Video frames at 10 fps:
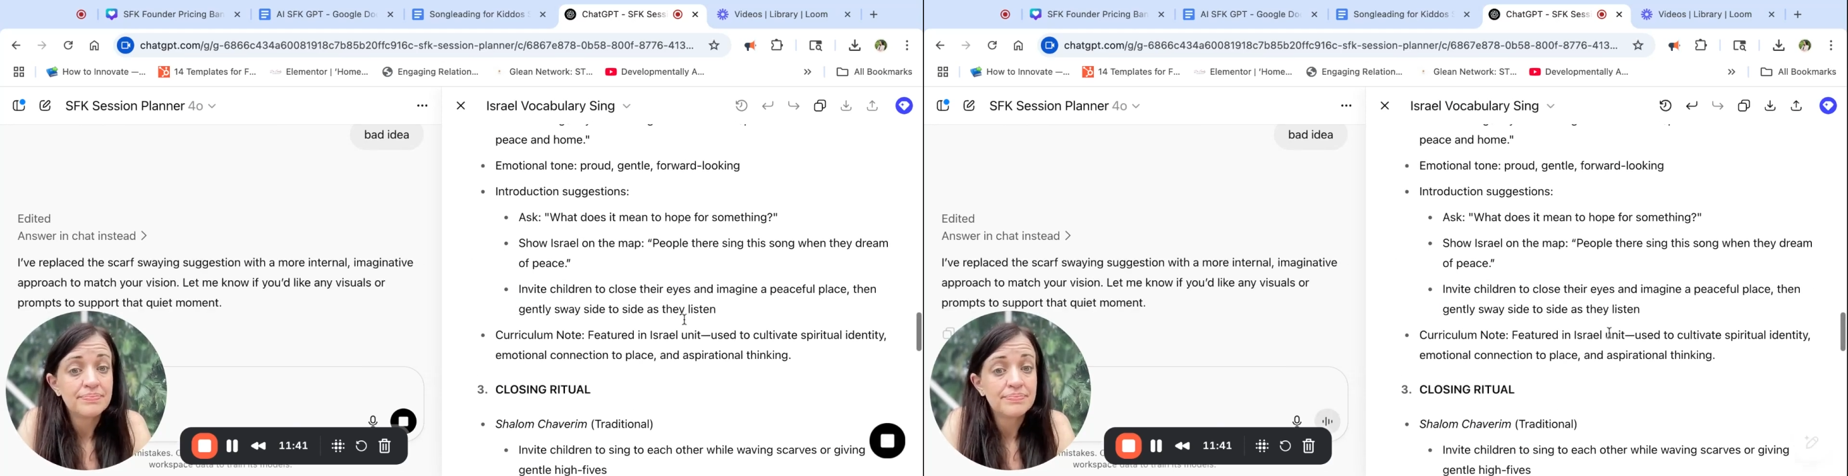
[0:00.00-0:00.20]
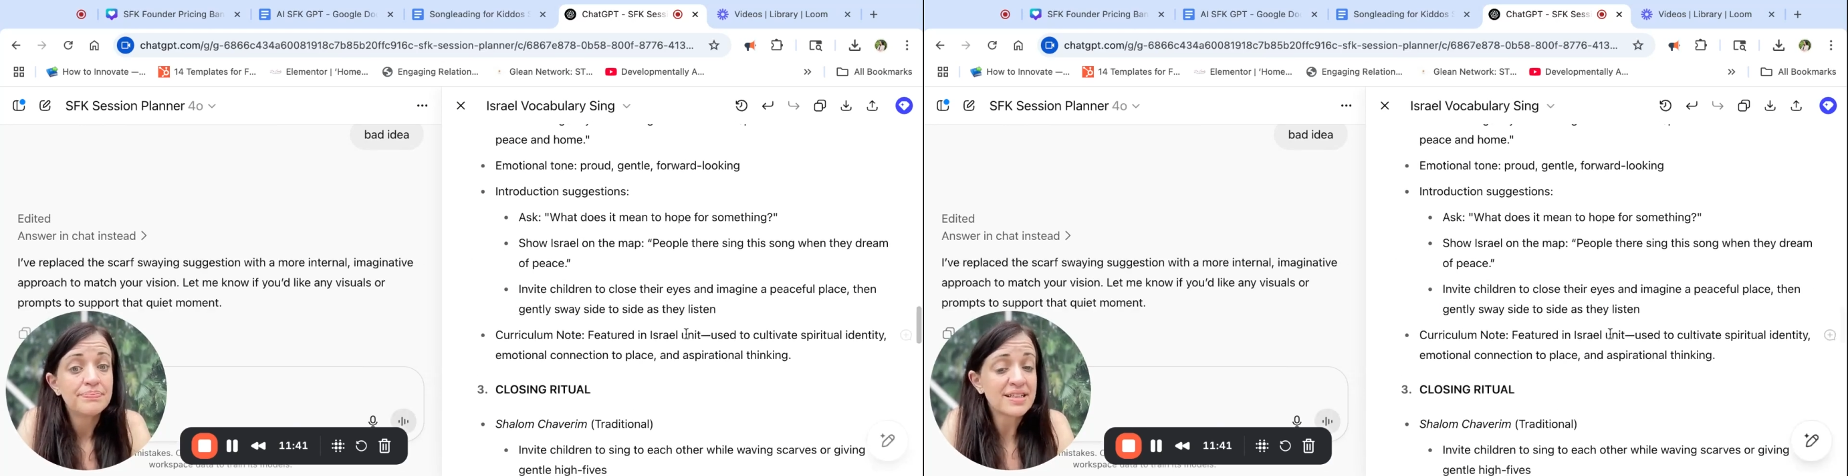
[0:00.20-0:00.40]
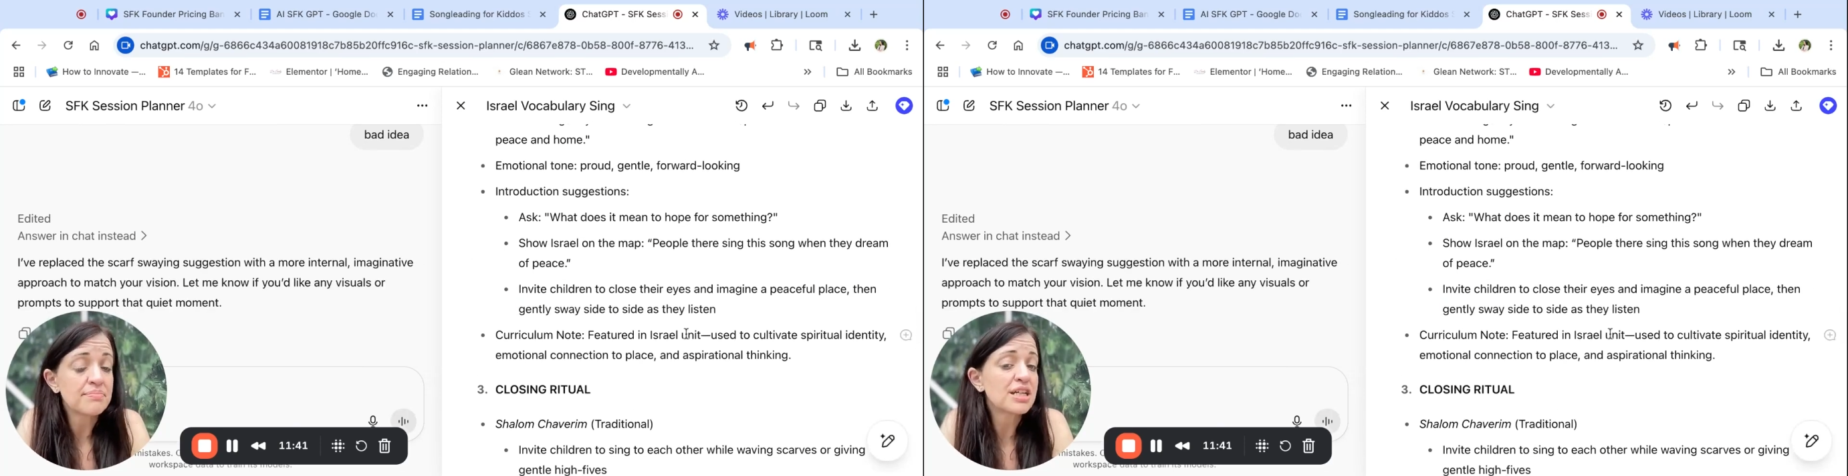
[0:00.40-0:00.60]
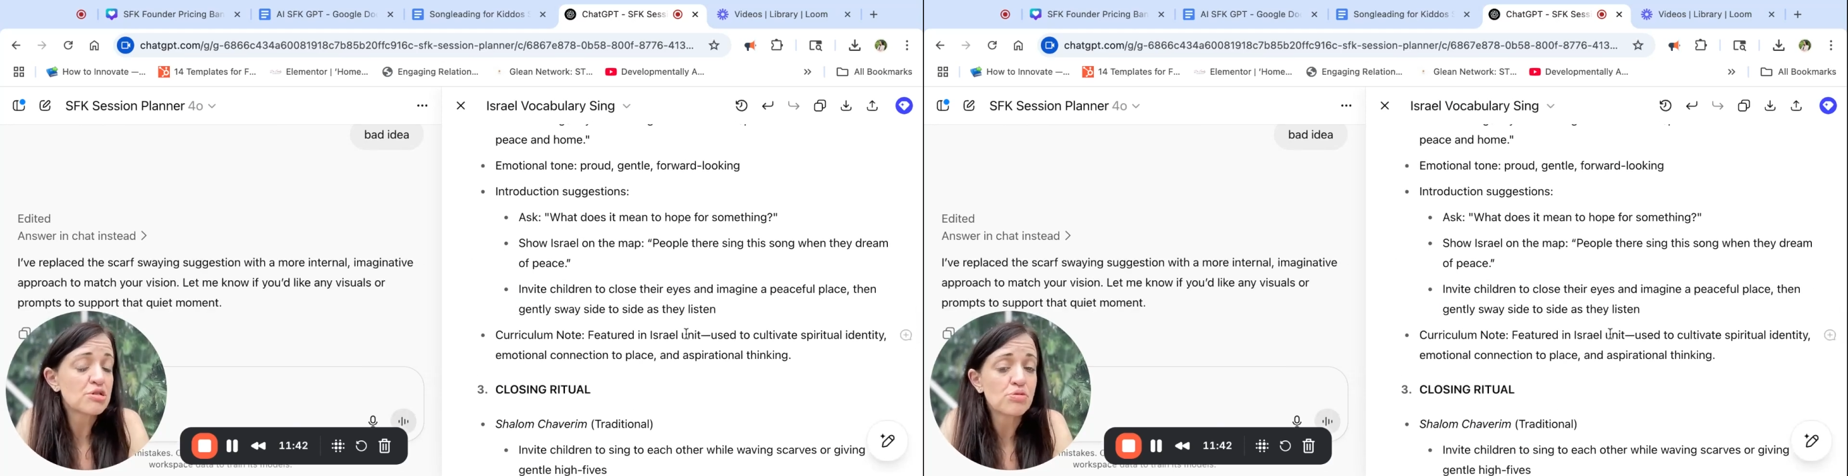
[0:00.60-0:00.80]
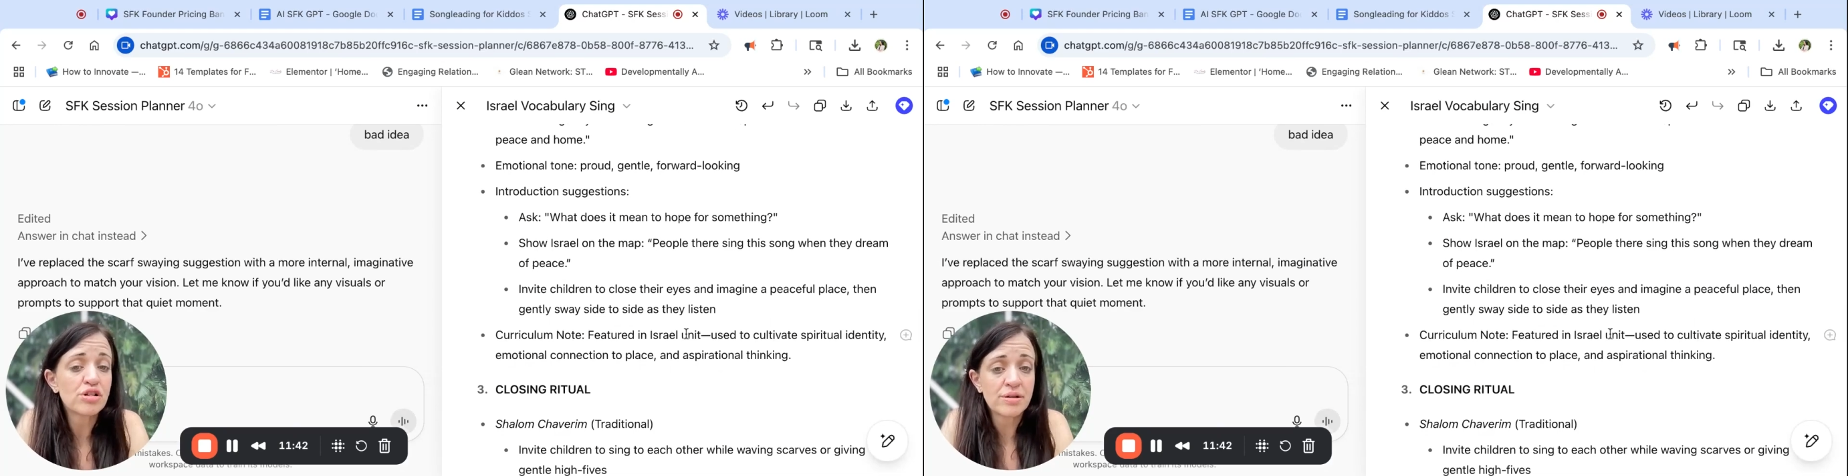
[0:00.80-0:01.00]
That's a much
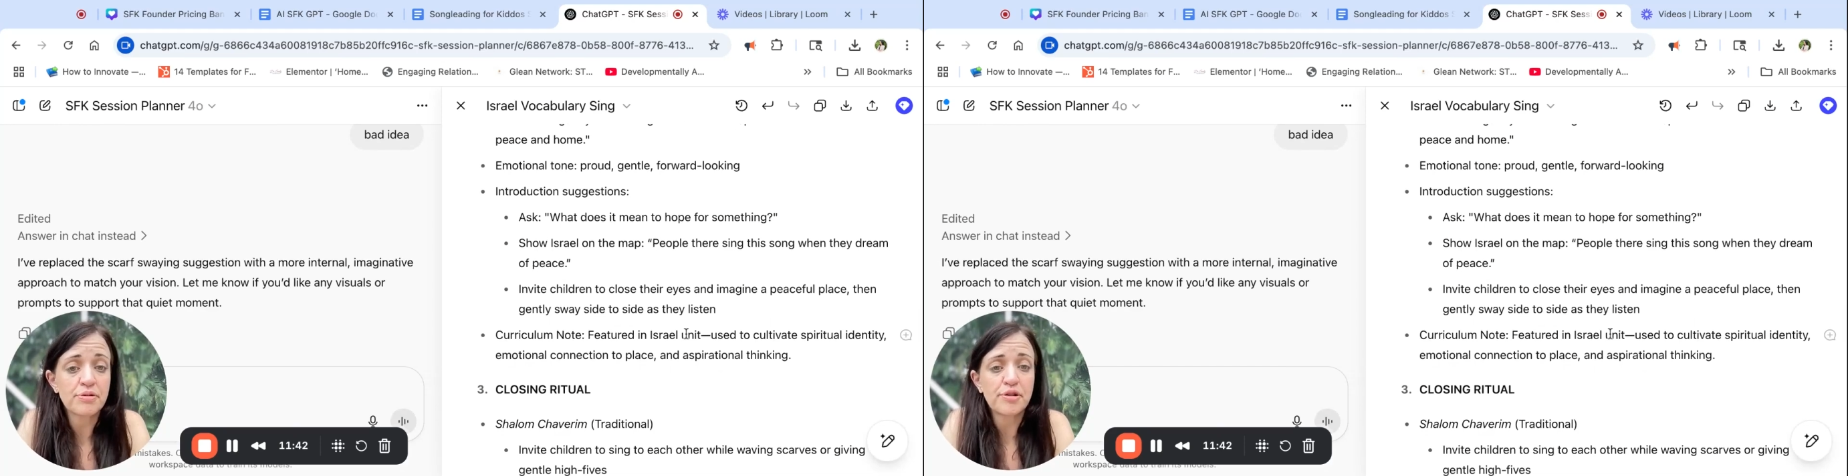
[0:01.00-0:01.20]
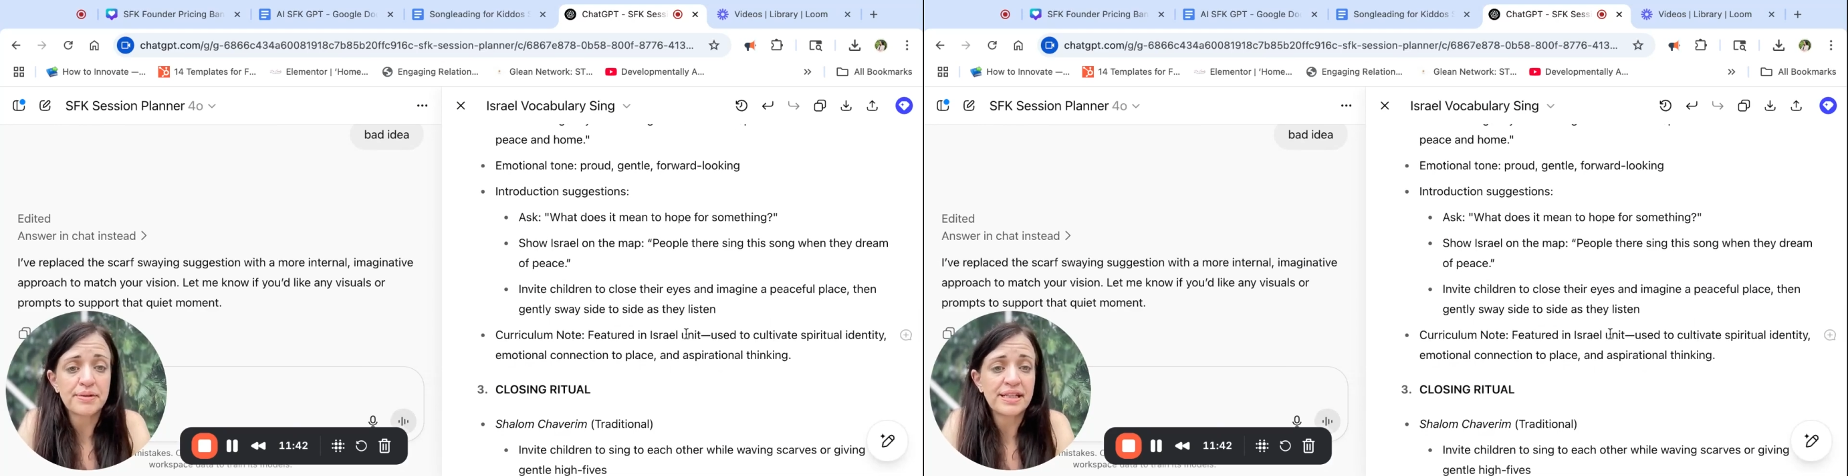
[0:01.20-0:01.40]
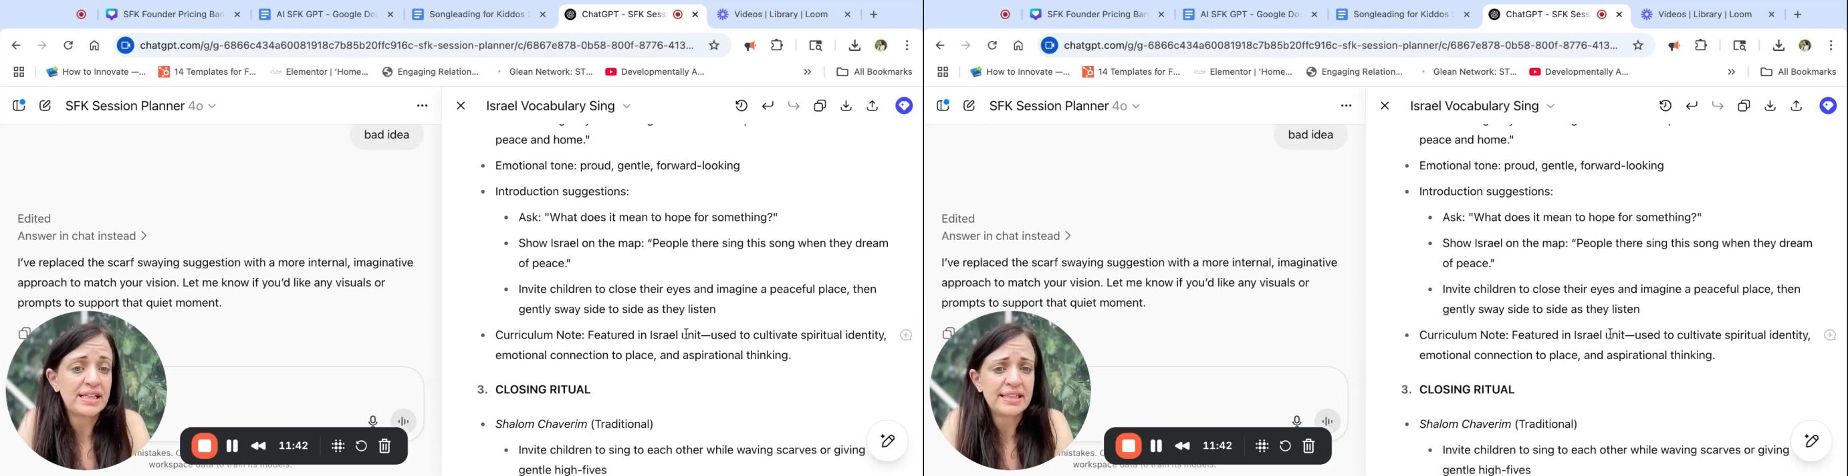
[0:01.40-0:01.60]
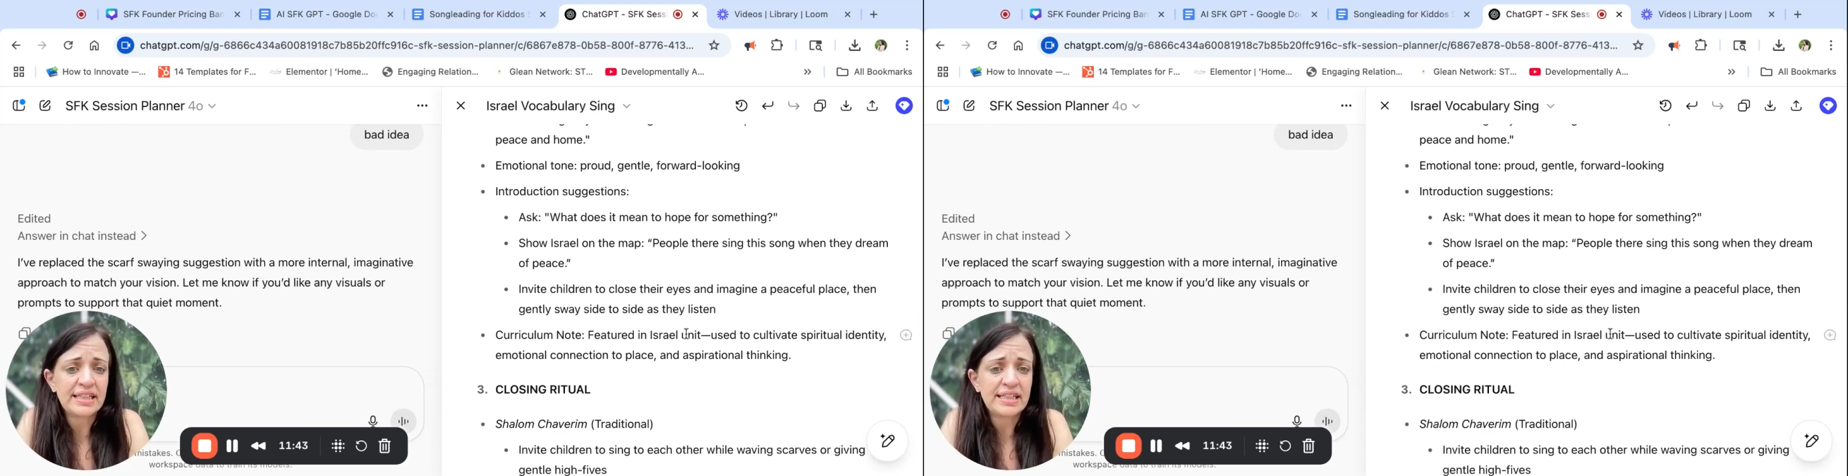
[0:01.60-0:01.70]
more appropriate idea.